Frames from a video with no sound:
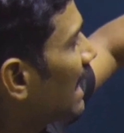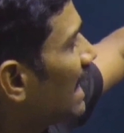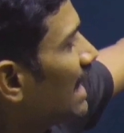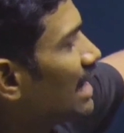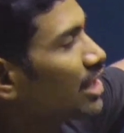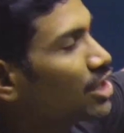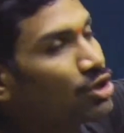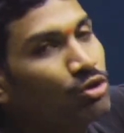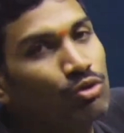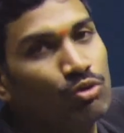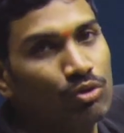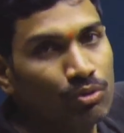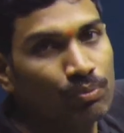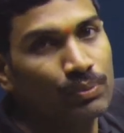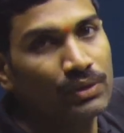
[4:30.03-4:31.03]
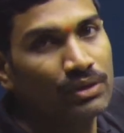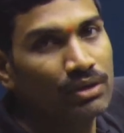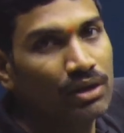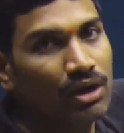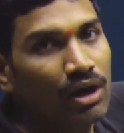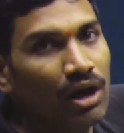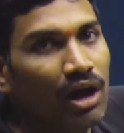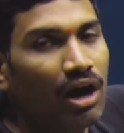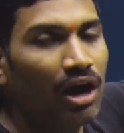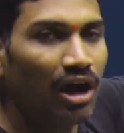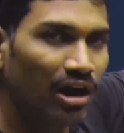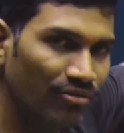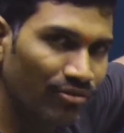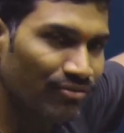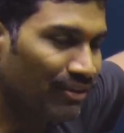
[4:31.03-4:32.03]
R group
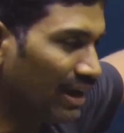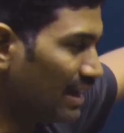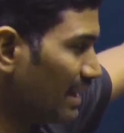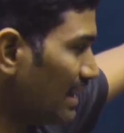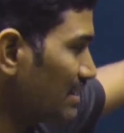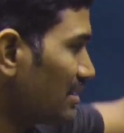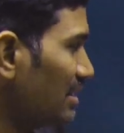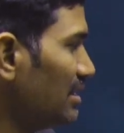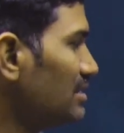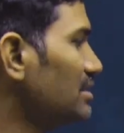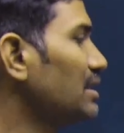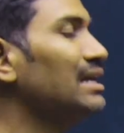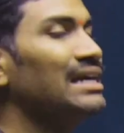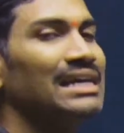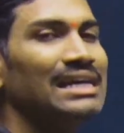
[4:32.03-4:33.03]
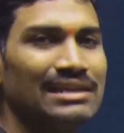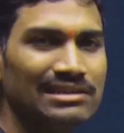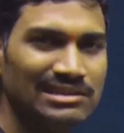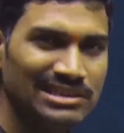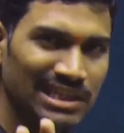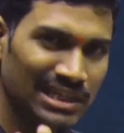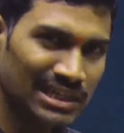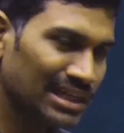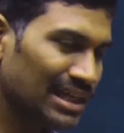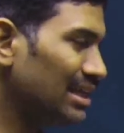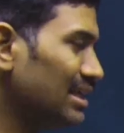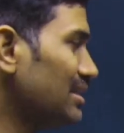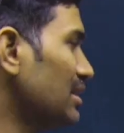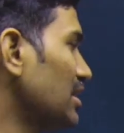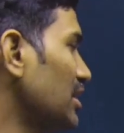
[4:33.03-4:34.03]
of fatty acid is generally
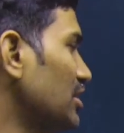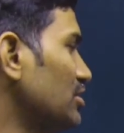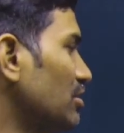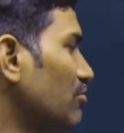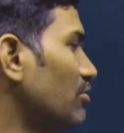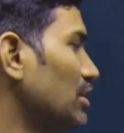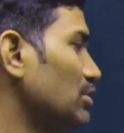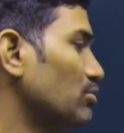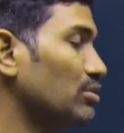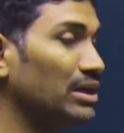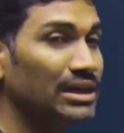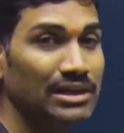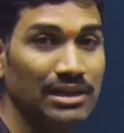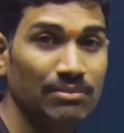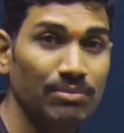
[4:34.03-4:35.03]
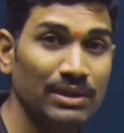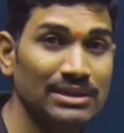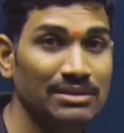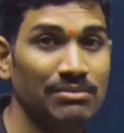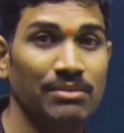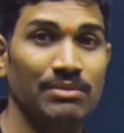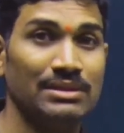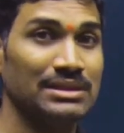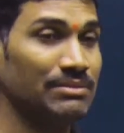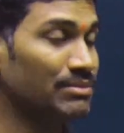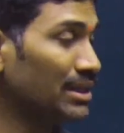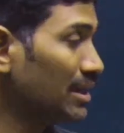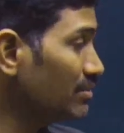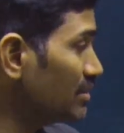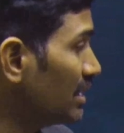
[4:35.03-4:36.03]
in the range of 1 to 19. Please remember,
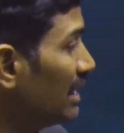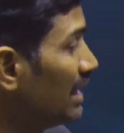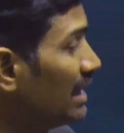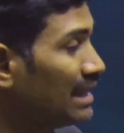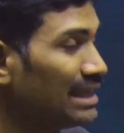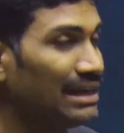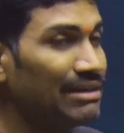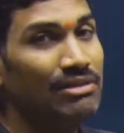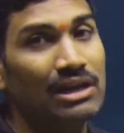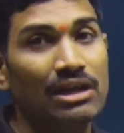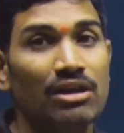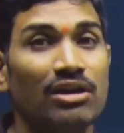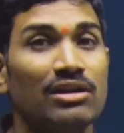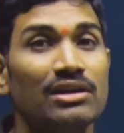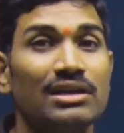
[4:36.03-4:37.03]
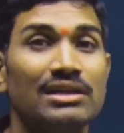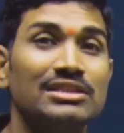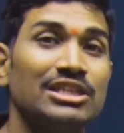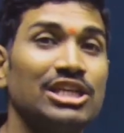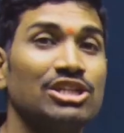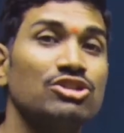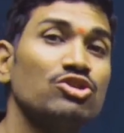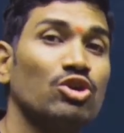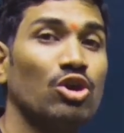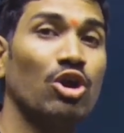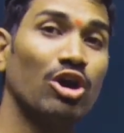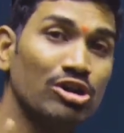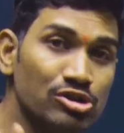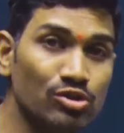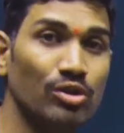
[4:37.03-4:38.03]
sometimes even longer chains are
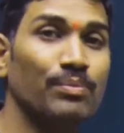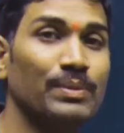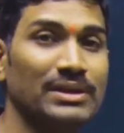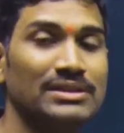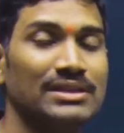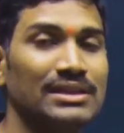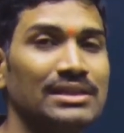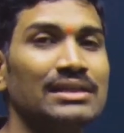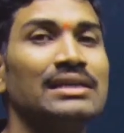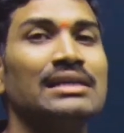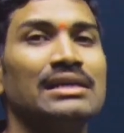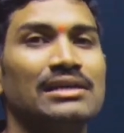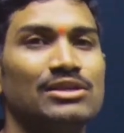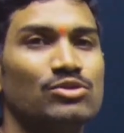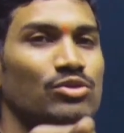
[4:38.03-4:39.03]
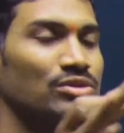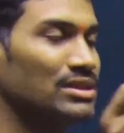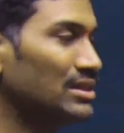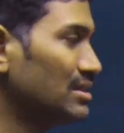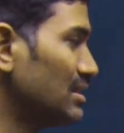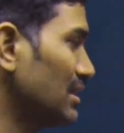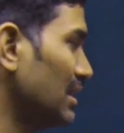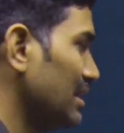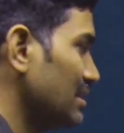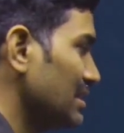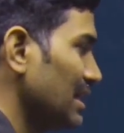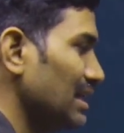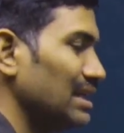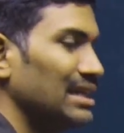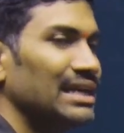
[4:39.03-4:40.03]
also present. So since in
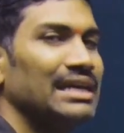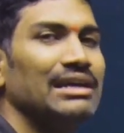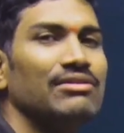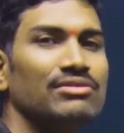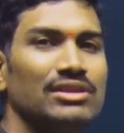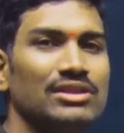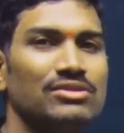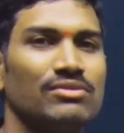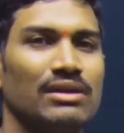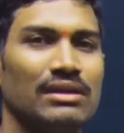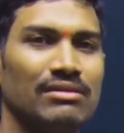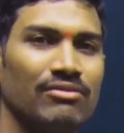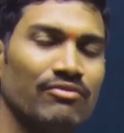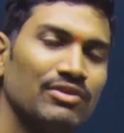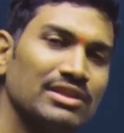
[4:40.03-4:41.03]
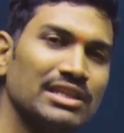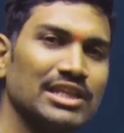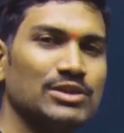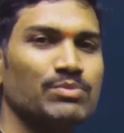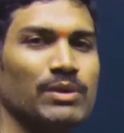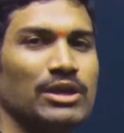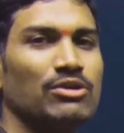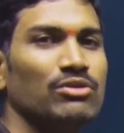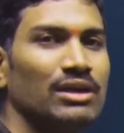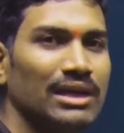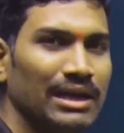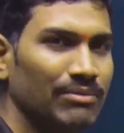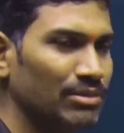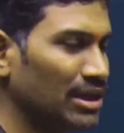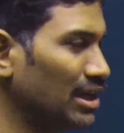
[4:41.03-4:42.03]
NCERT they gave this one, with respect to that I
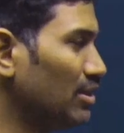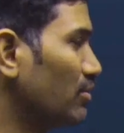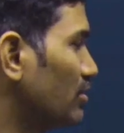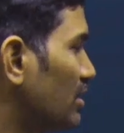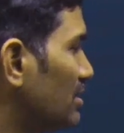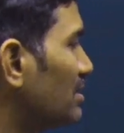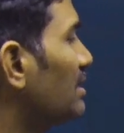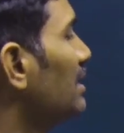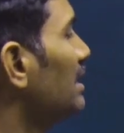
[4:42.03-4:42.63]
am telling you this.